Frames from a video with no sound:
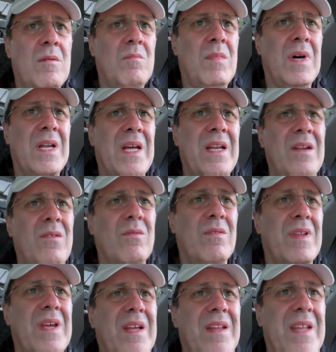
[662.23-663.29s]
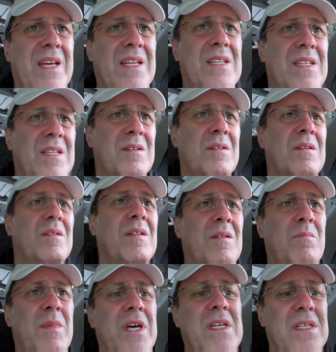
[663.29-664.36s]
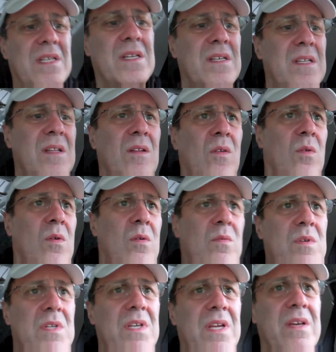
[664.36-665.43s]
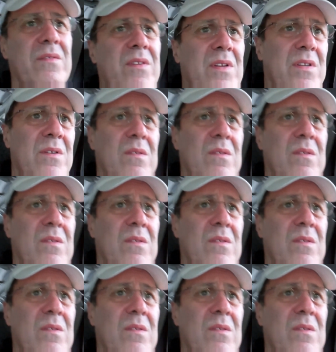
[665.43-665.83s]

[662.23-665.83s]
But I don't think that's the message the Lord was giving to